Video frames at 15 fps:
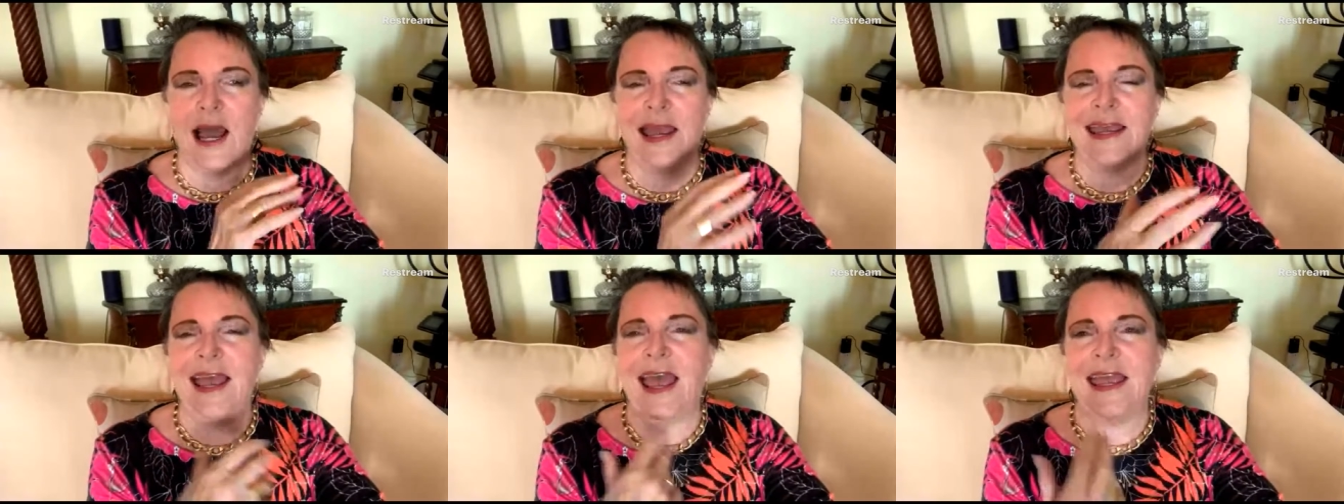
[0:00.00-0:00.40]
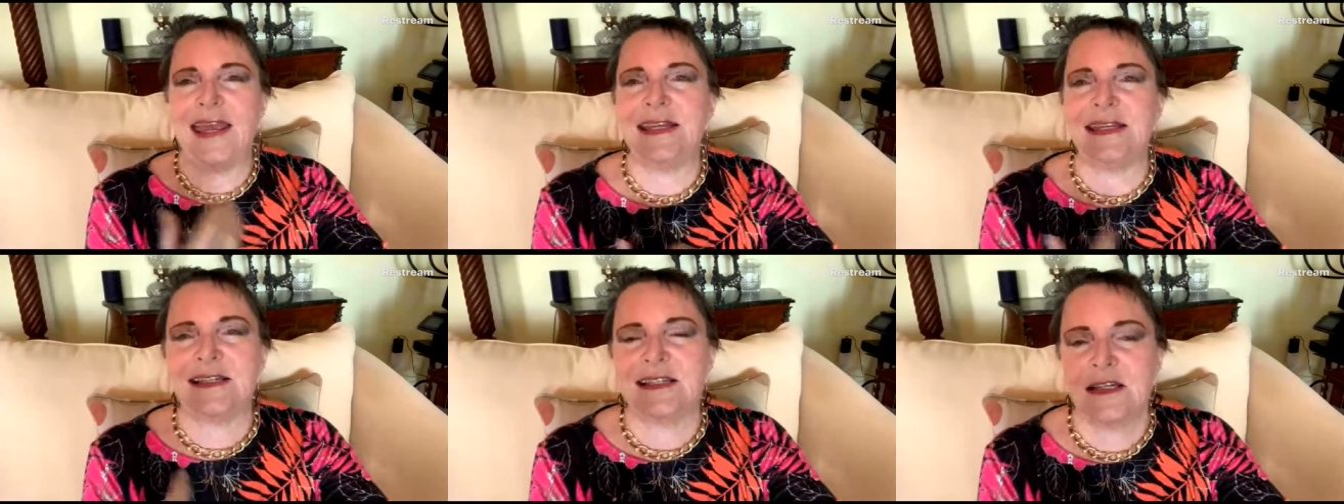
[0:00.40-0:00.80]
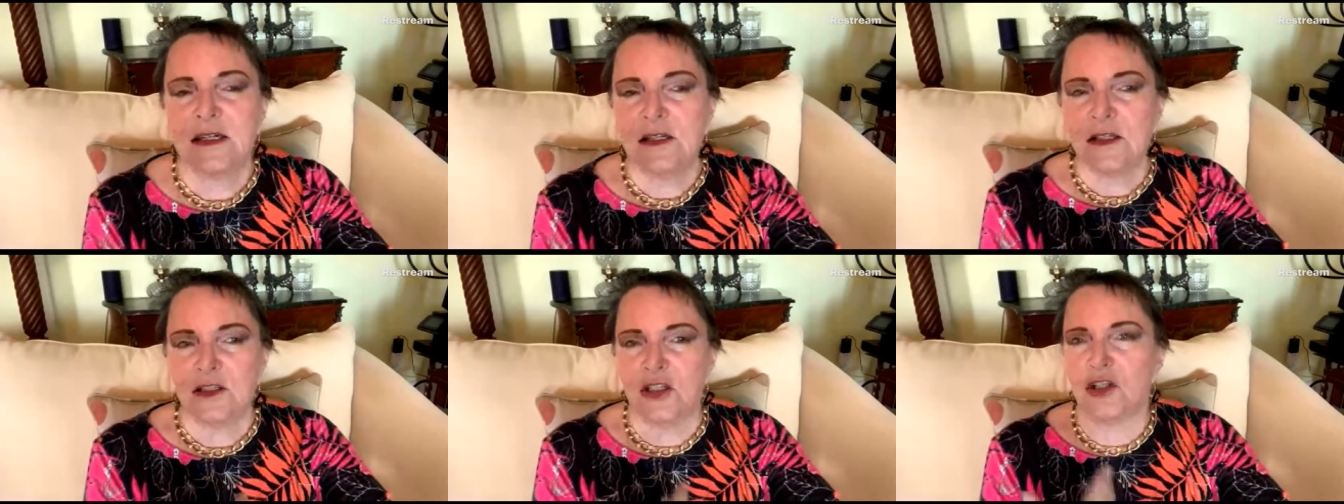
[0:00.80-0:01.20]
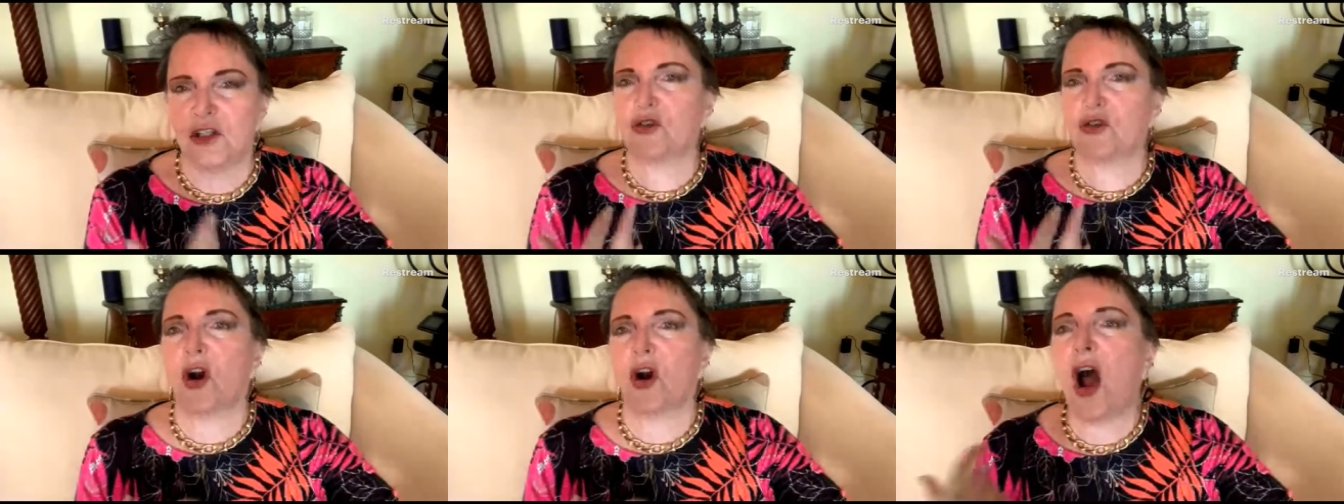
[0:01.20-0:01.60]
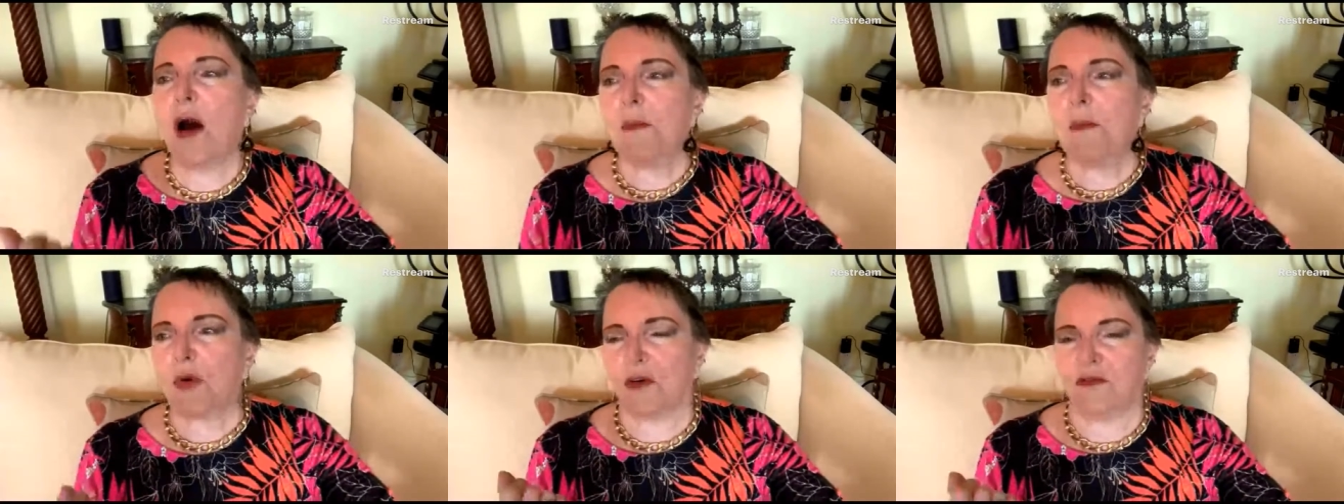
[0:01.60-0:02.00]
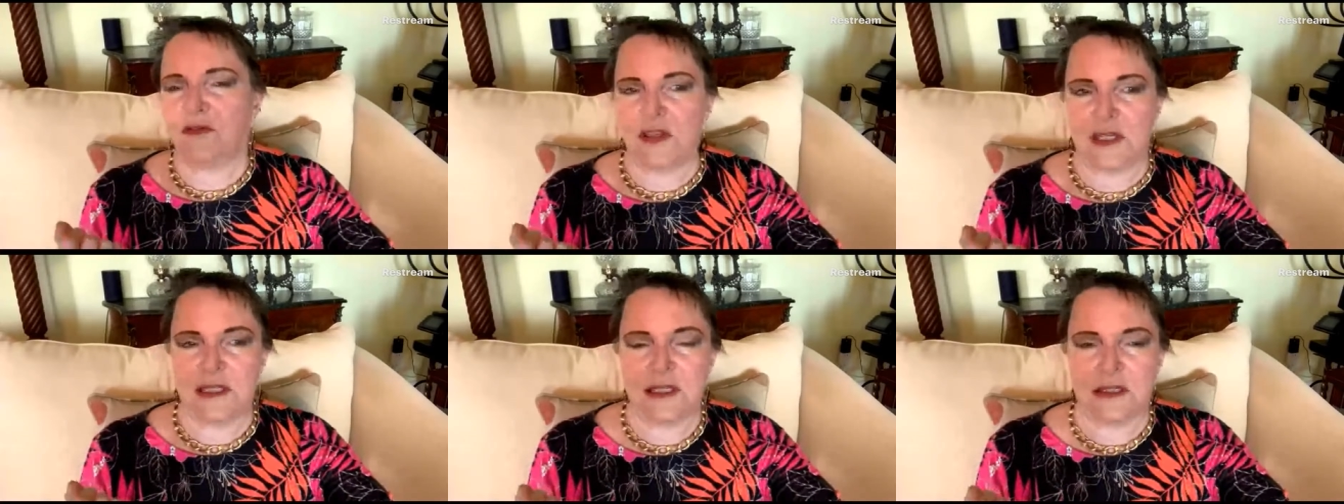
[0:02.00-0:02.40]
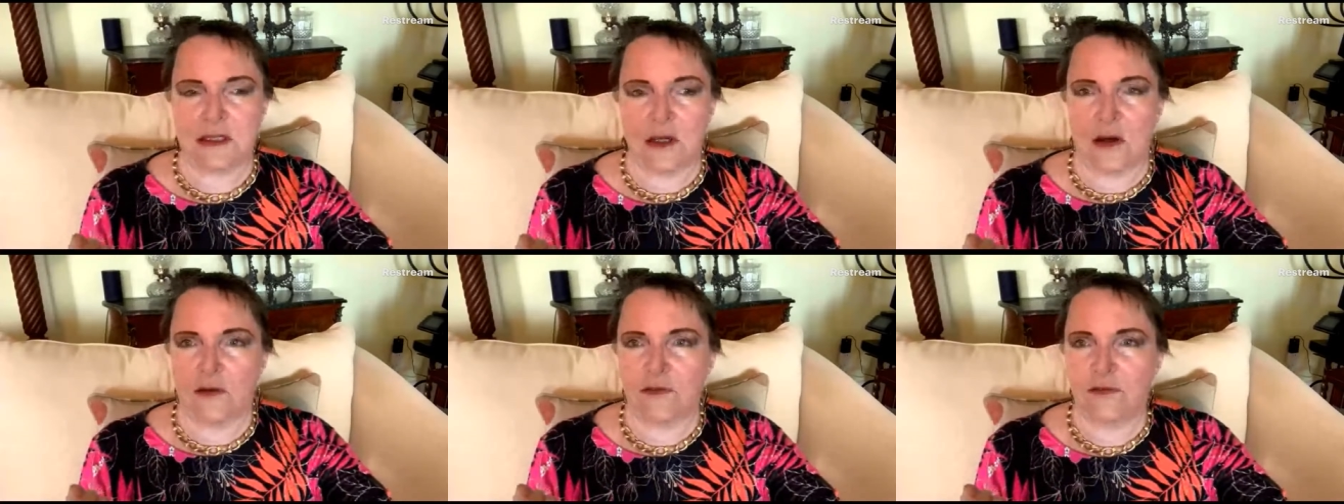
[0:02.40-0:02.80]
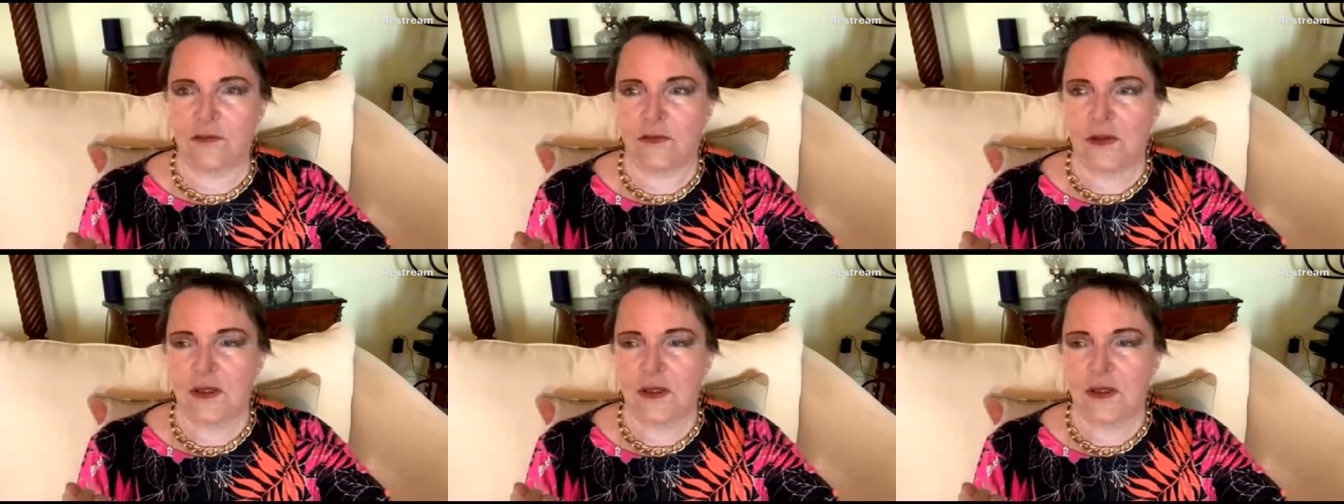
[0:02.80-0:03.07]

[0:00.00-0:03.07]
I hate the drama of this stuff.